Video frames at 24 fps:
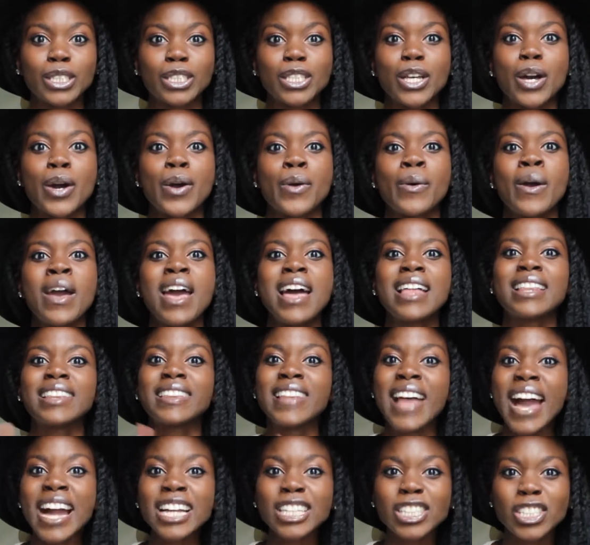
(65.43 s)
So
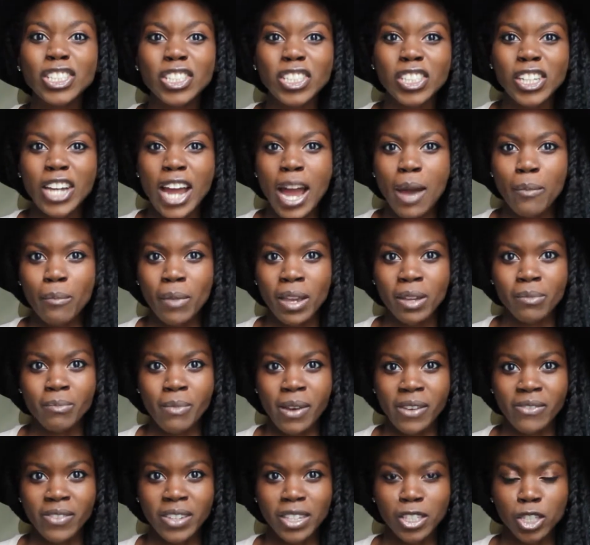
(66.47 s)
last year I made
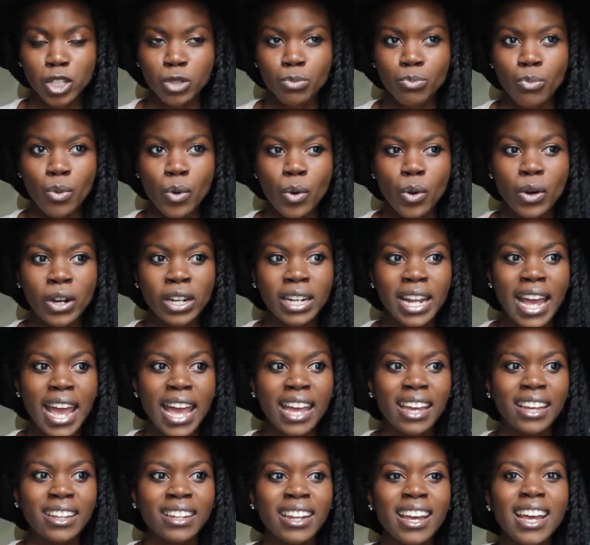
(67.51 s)
my vision board
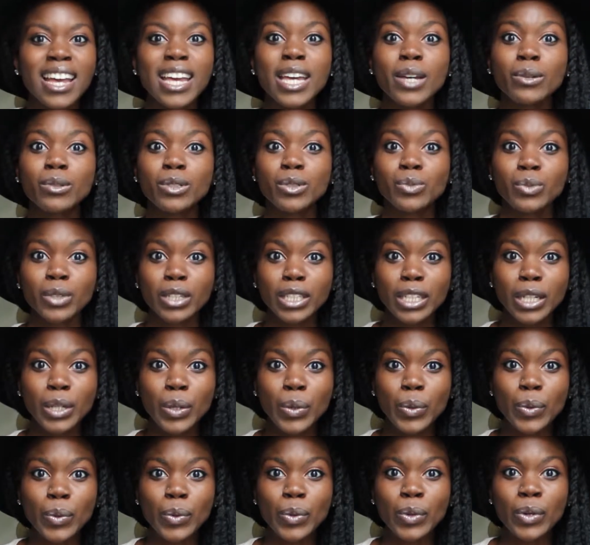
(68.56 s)
and it was really
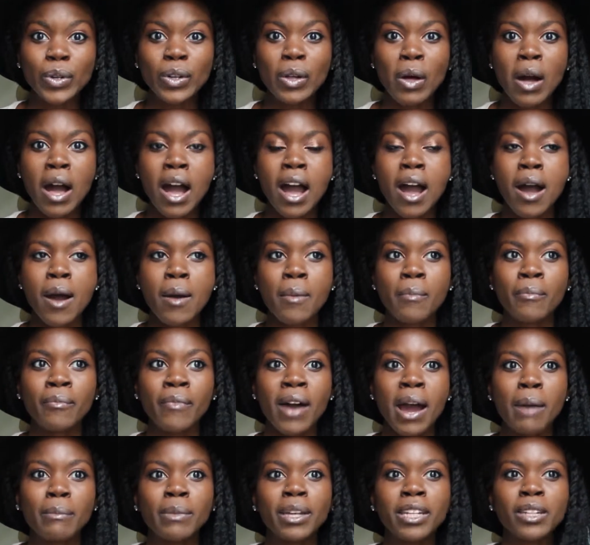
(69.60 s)
cool. Um,
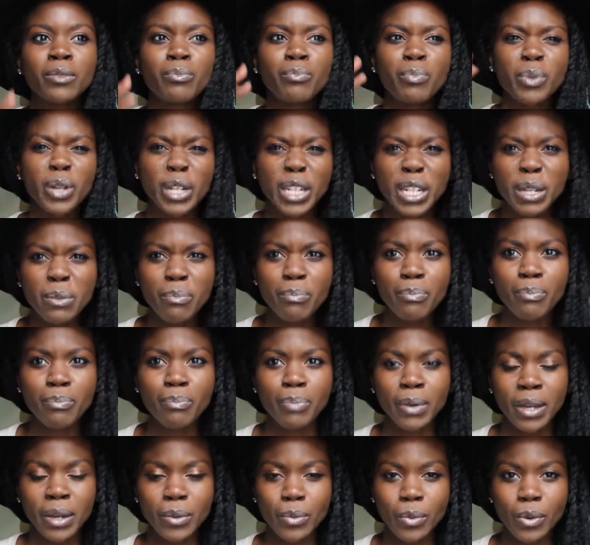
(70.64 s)
I made a pretty
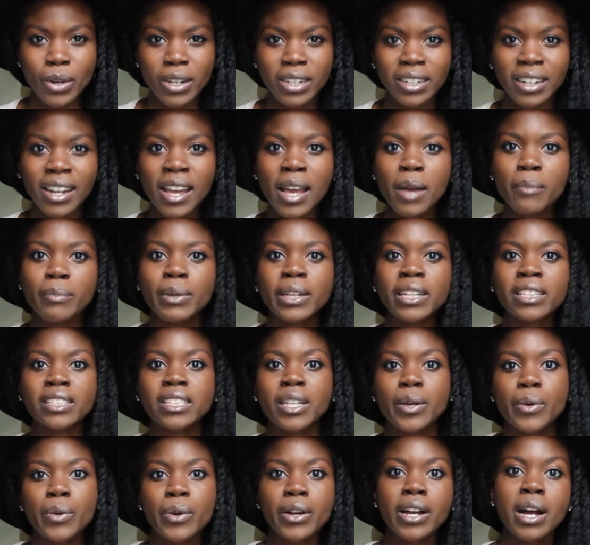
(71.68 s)
big one because
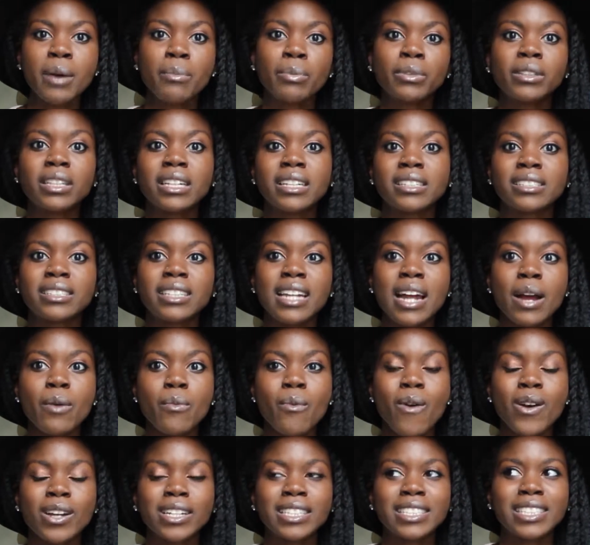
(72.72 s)
there were a couple things that I
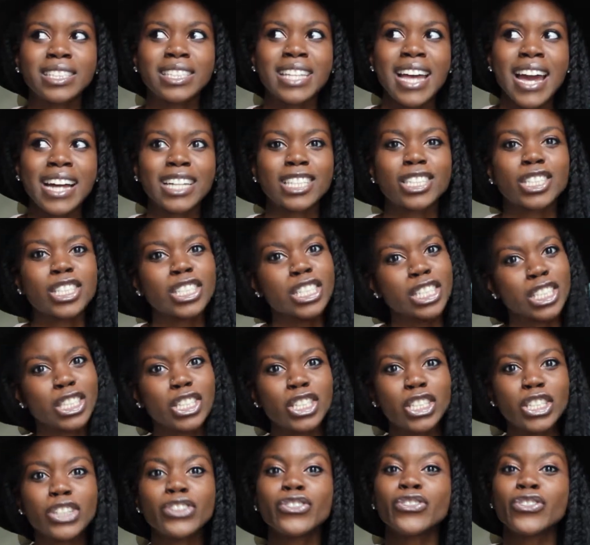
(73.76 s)
wanted to actually
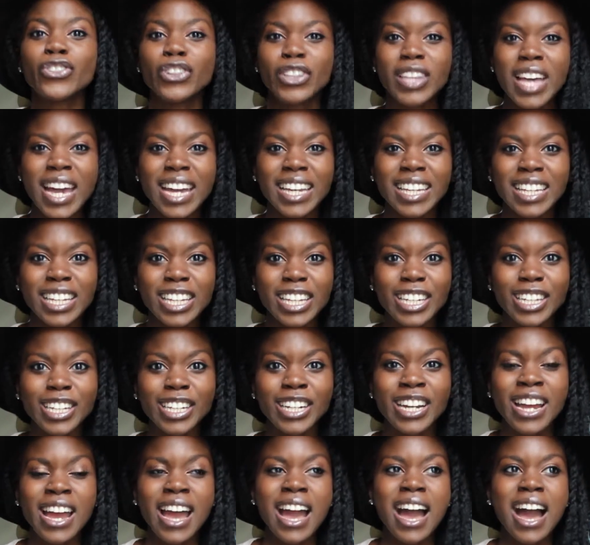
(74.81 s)
achieve for that
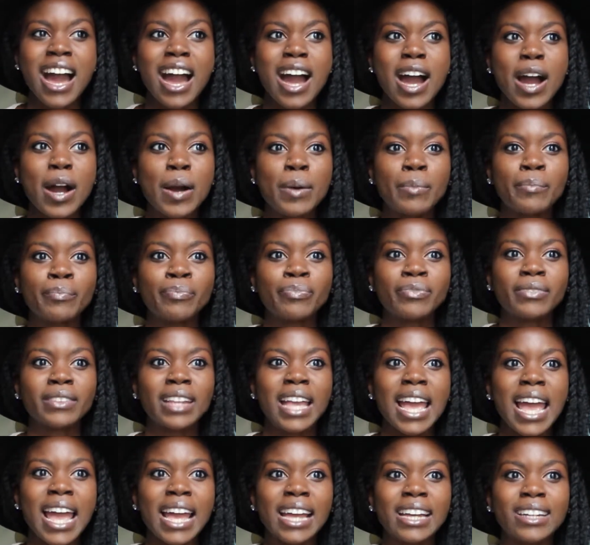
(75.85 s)
year. Um,
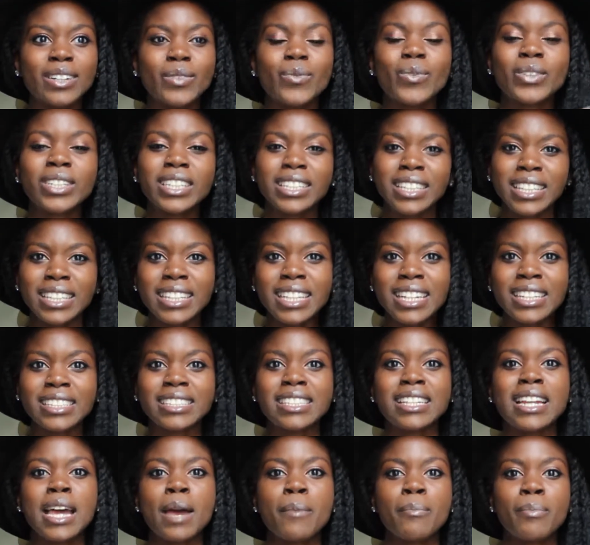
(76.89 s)
and one of the
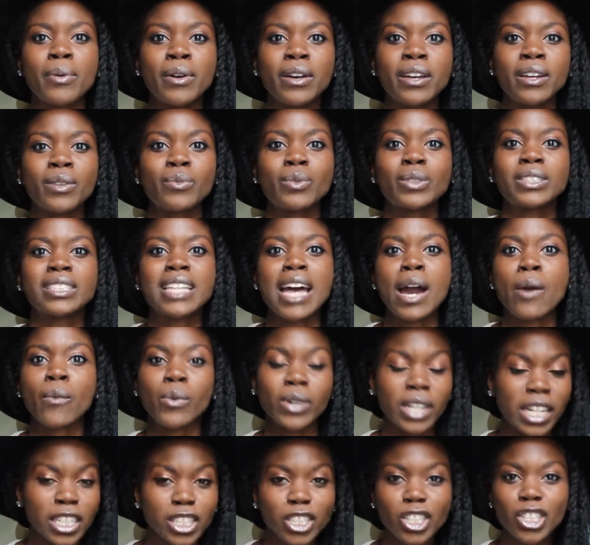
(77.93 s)
things that I put was that
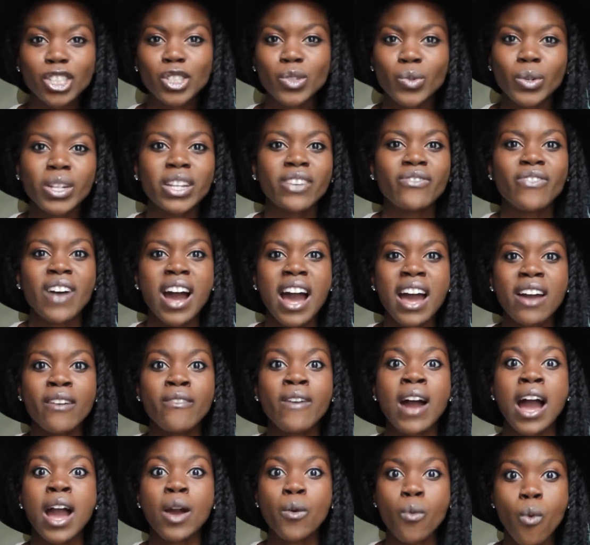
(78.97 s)
when I turned
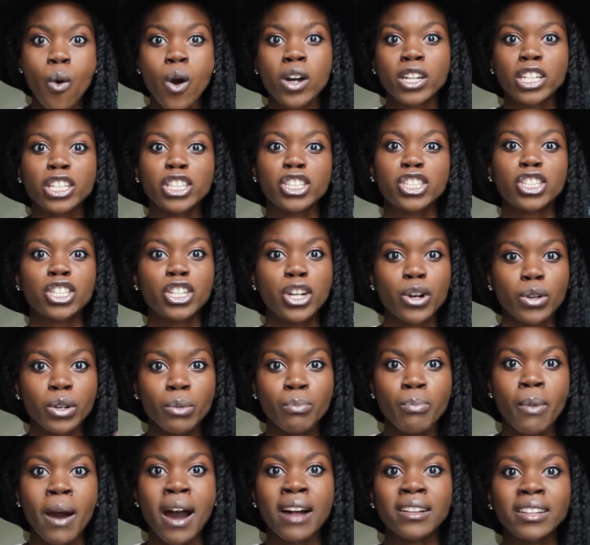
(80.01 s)
25, I wanted to go
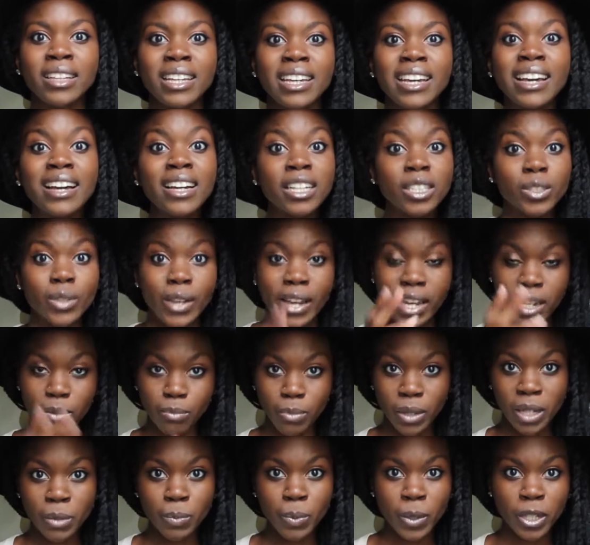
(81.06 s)
to Bali. So I had a
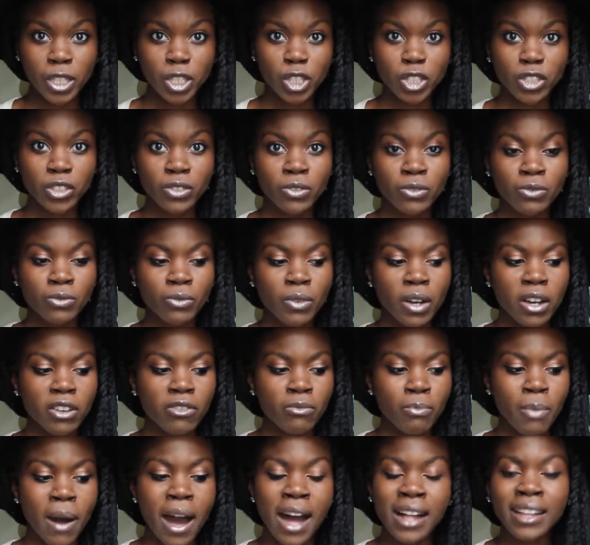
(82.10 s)
big picture of,
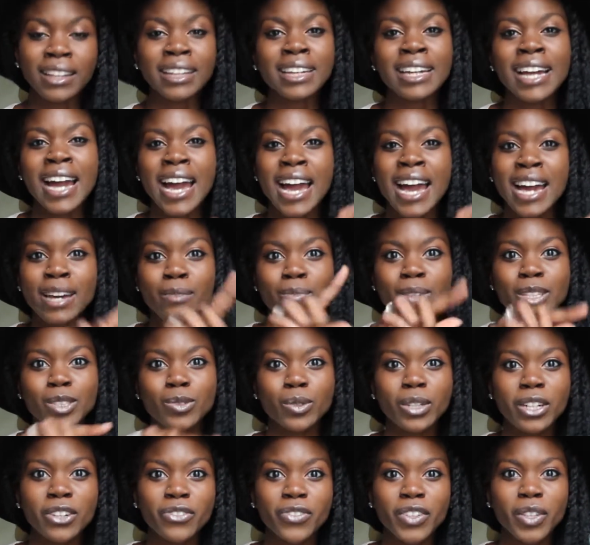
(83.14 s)
of Bali. I had my
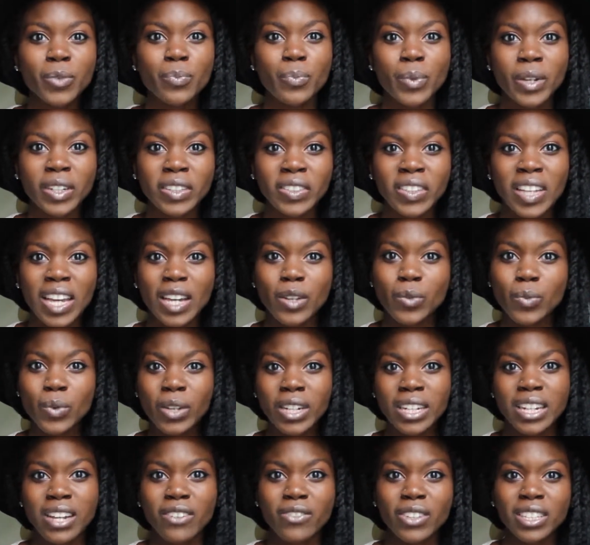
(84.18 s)
25th birthday, had
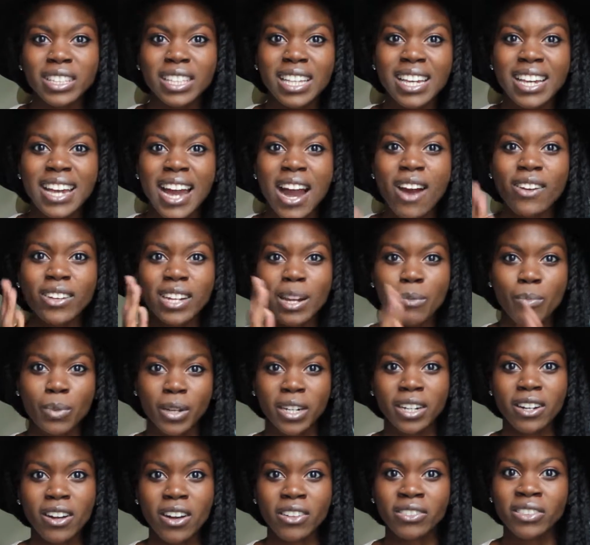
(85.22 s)
written everything out and I
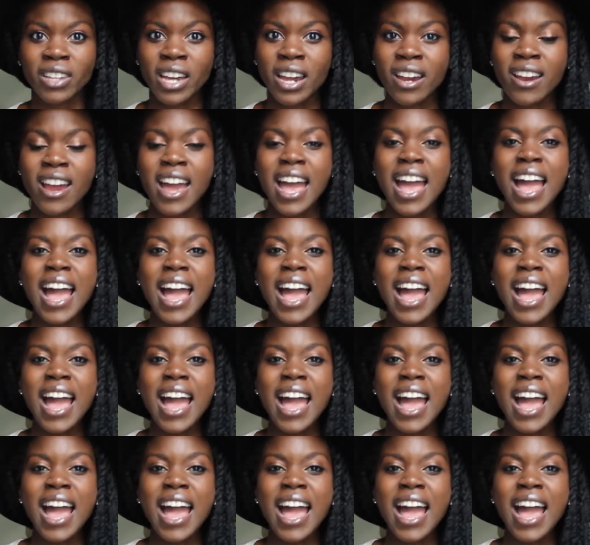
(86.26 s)
put it on there.